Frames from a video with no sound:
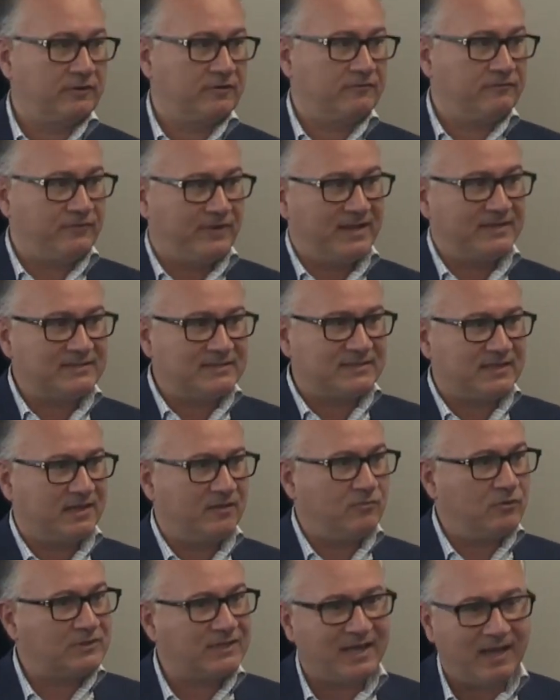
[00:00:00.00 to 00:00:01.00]
Their friends
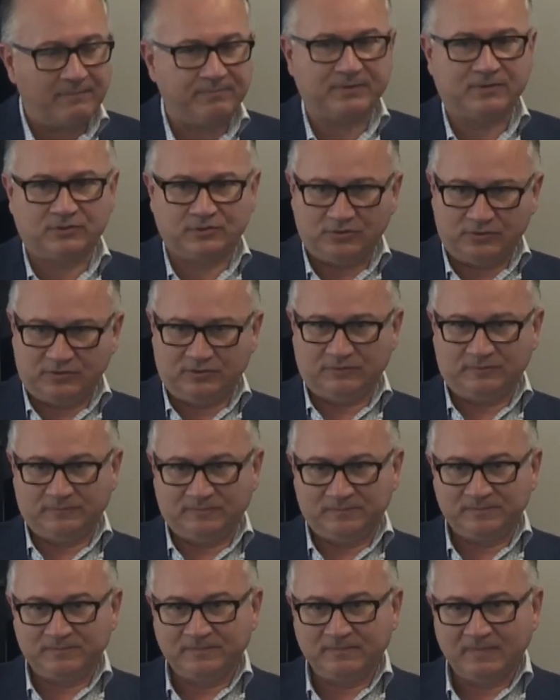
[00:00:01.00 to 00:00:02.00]
say, What happened to you?
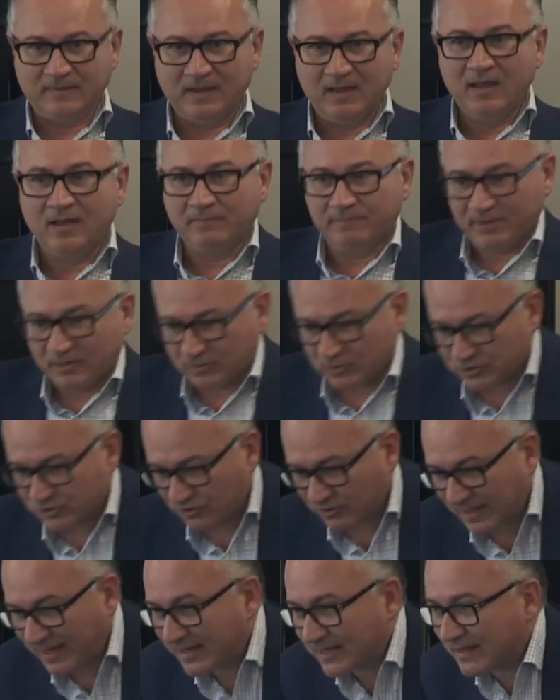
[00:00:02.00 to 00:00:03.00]
because
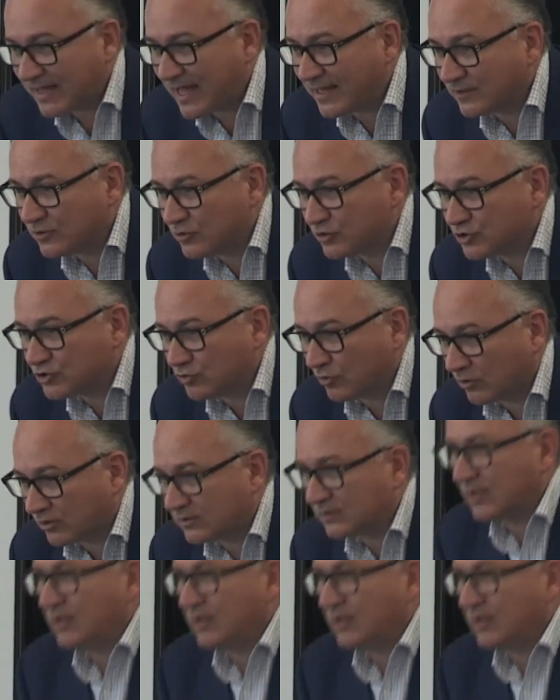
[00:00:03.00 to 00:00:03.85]
you're like that, you're short.